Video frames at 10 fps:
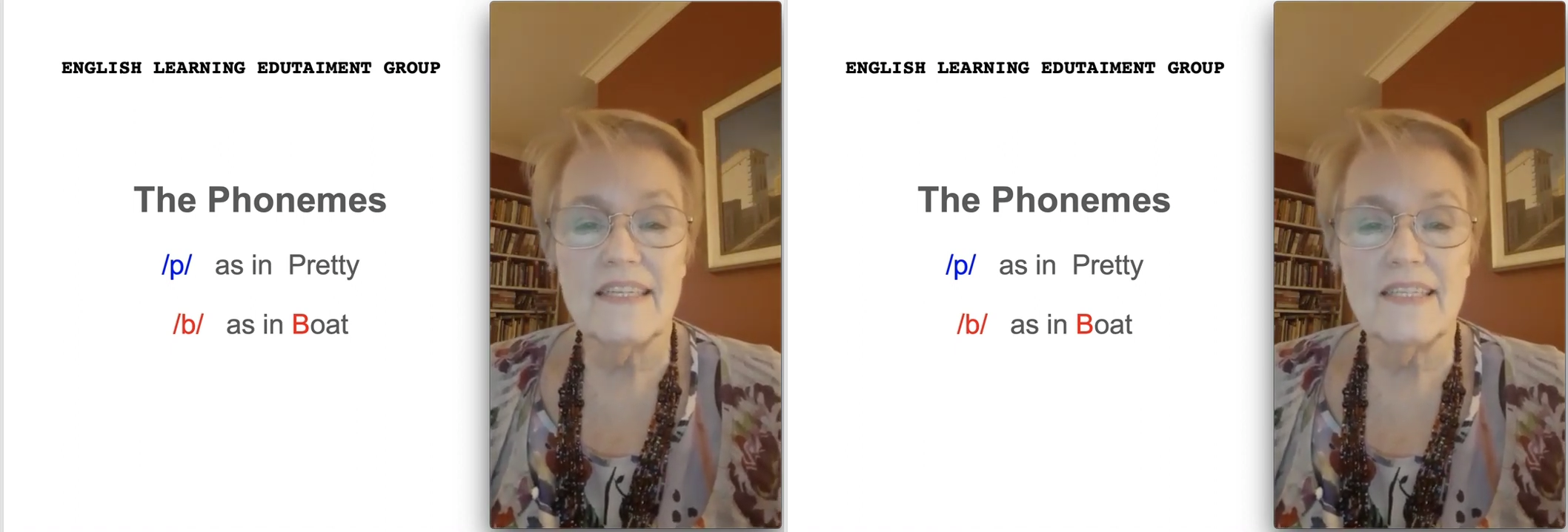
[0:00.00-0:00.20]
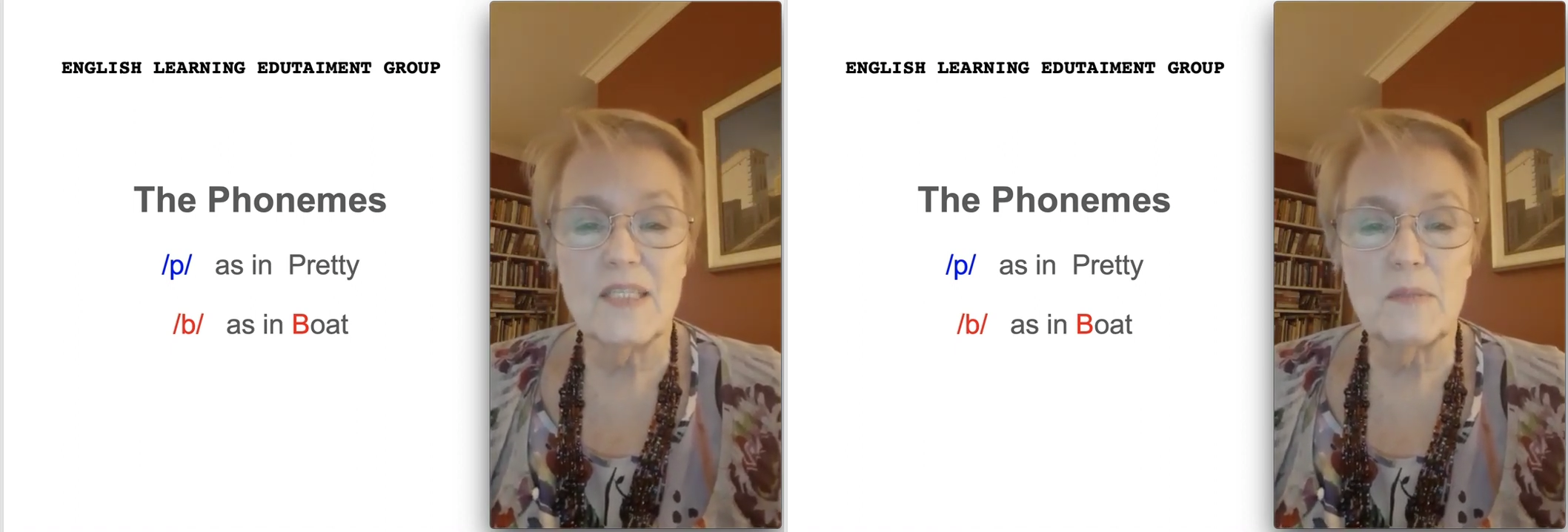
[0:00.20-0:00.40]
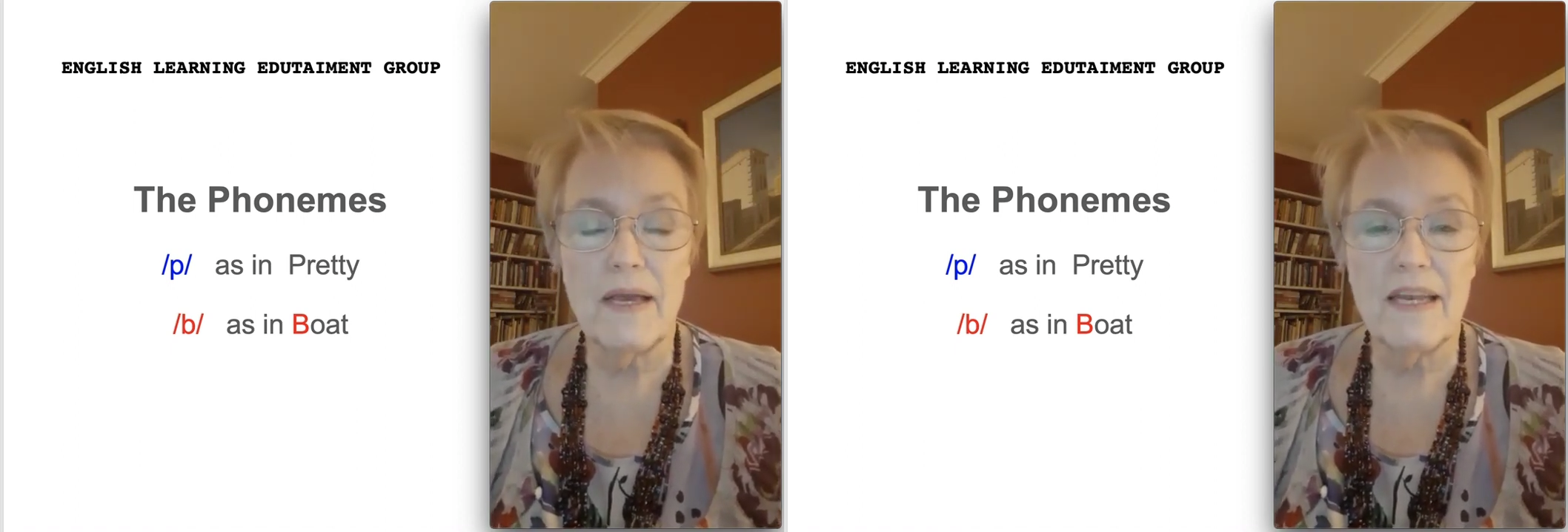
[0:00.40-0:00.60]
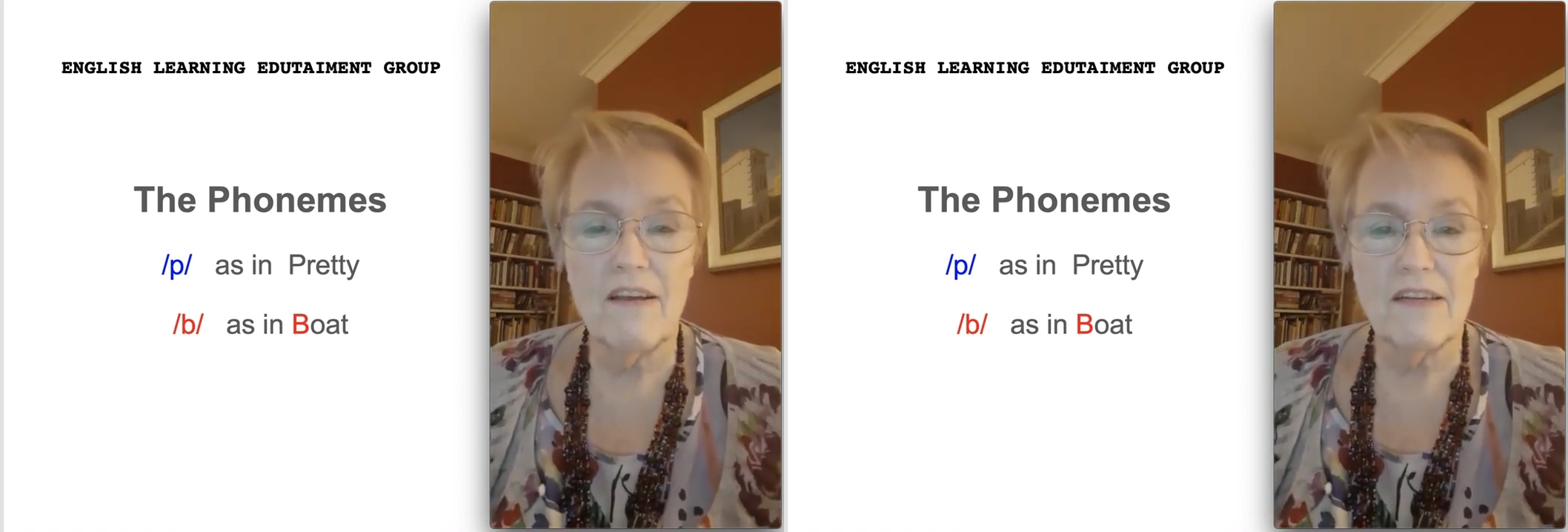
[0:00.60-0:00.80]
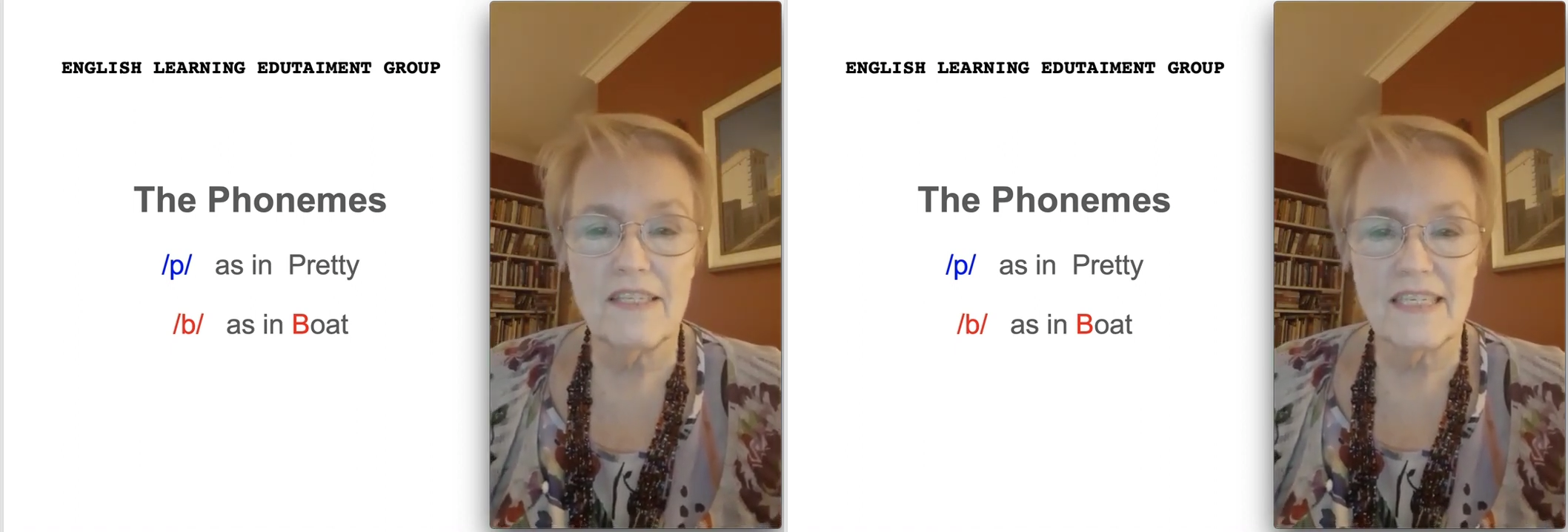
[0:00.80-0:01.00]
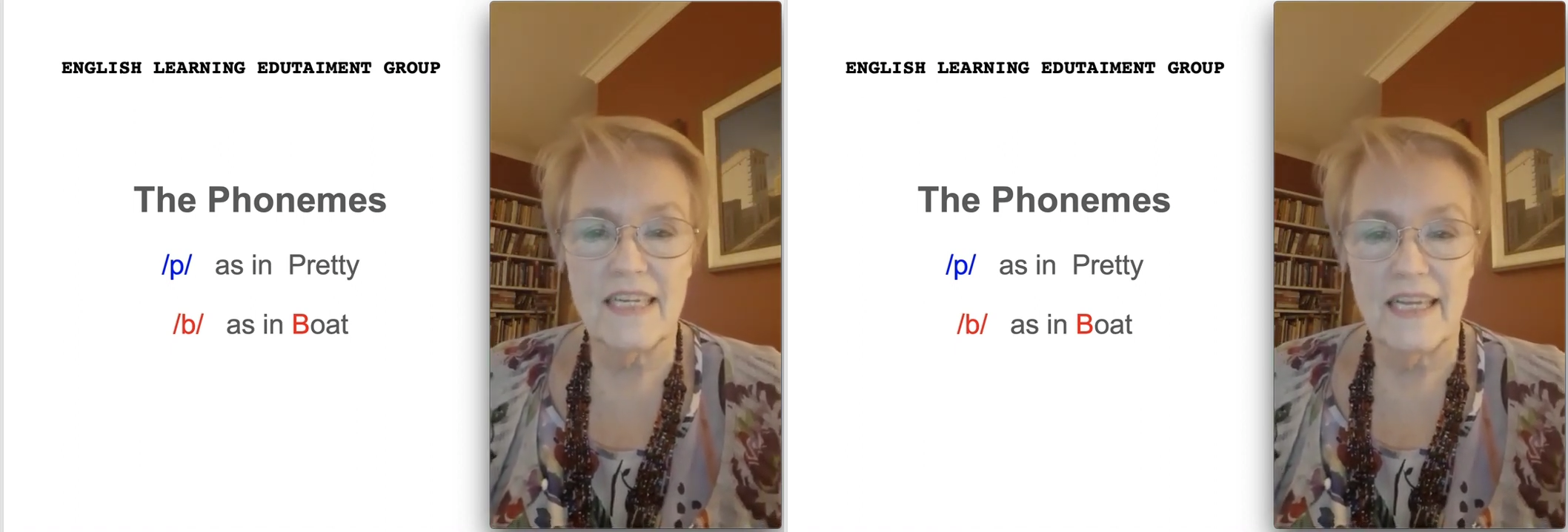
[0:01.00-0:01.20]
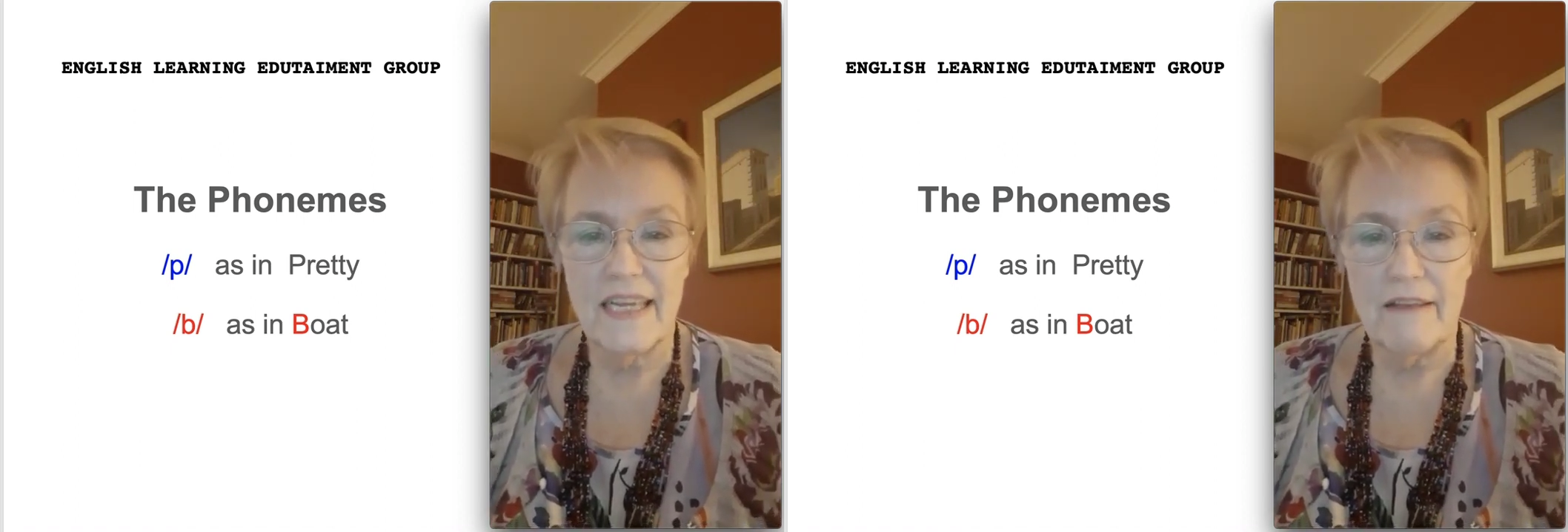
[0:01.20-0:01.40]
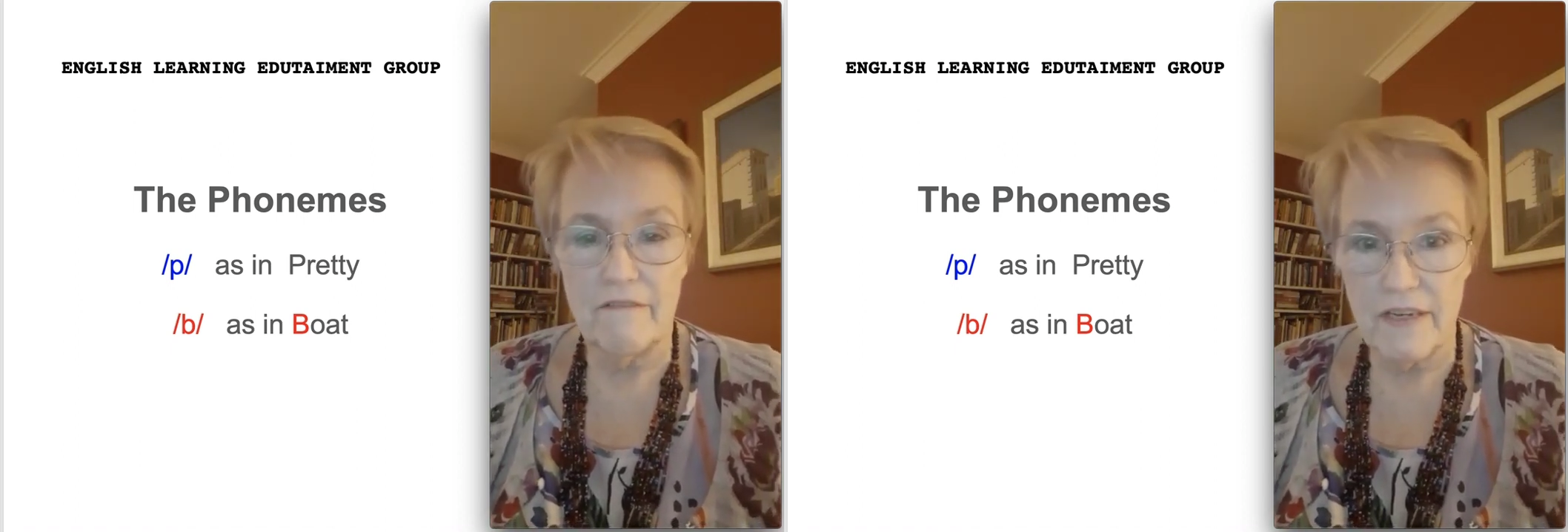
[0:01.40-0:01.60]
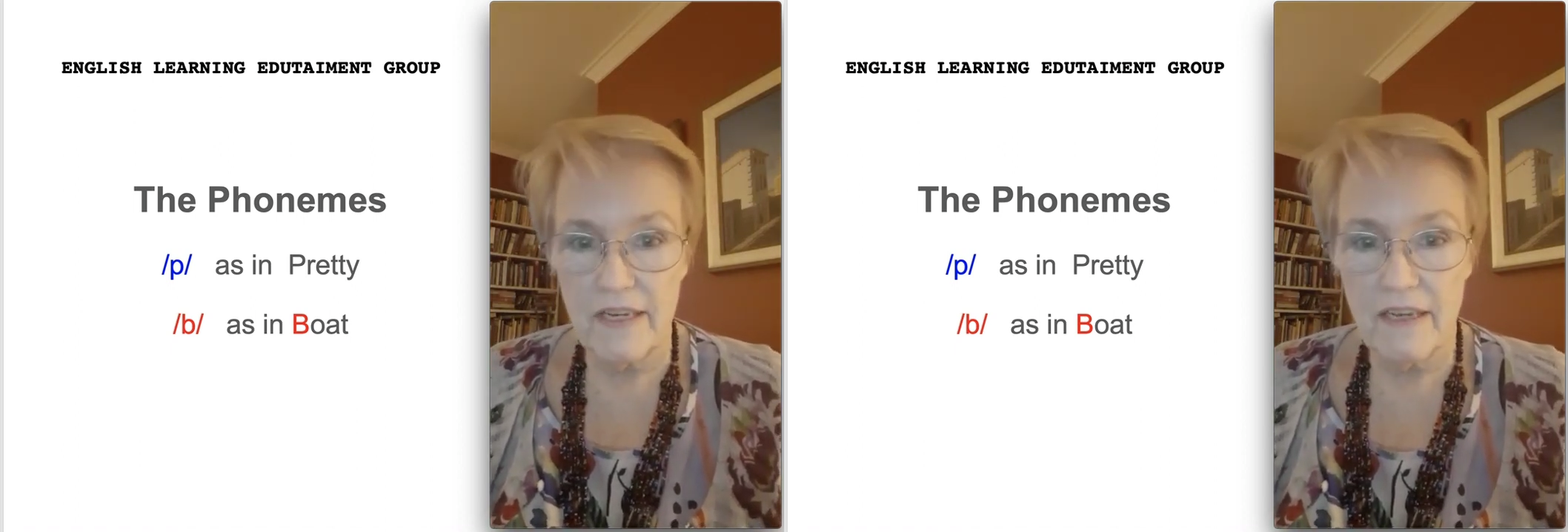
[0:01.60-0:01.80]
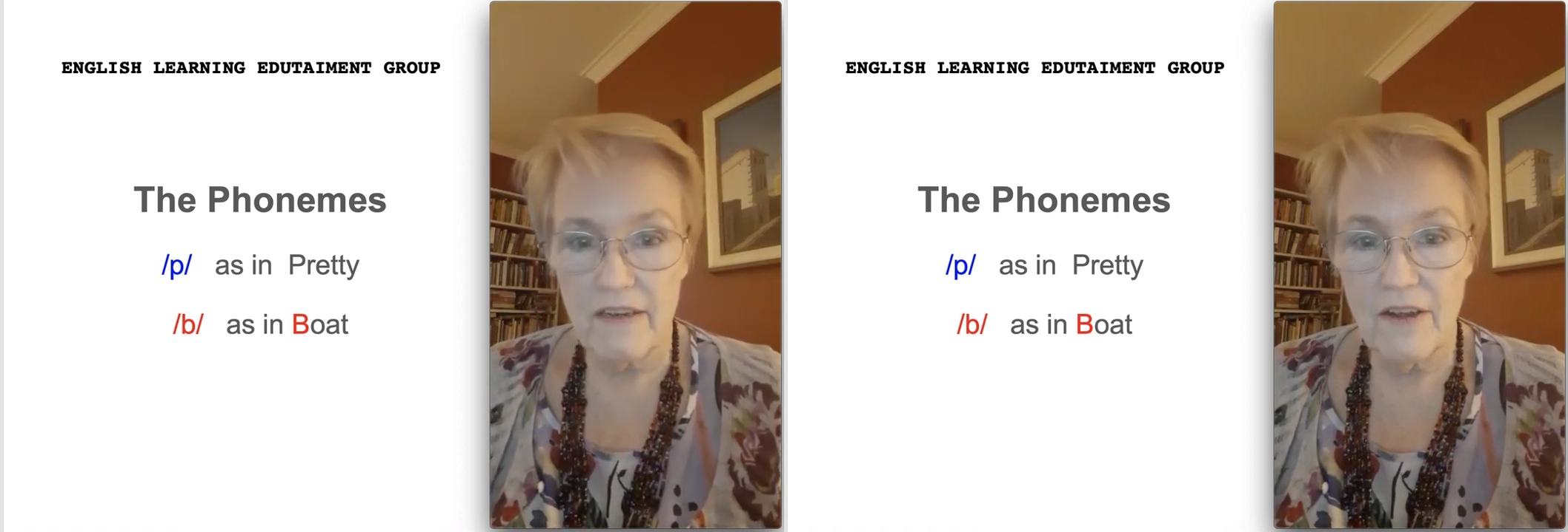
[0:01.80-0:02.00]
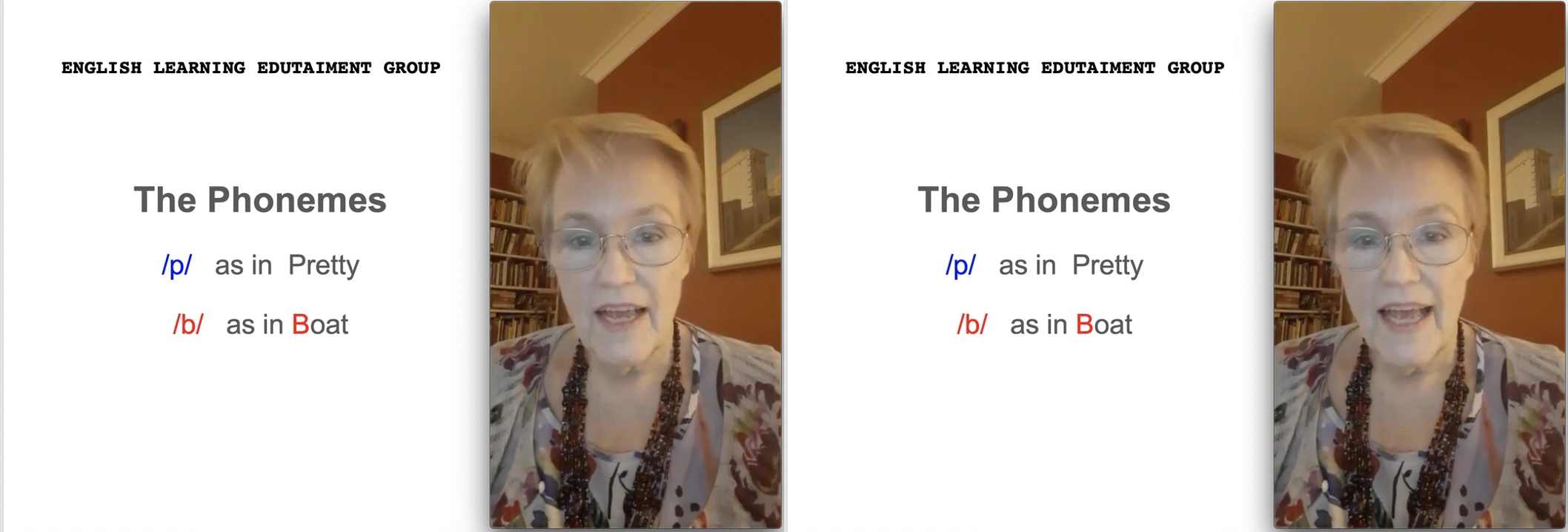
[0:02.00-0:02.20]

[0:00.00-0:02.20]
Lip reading: since my last video,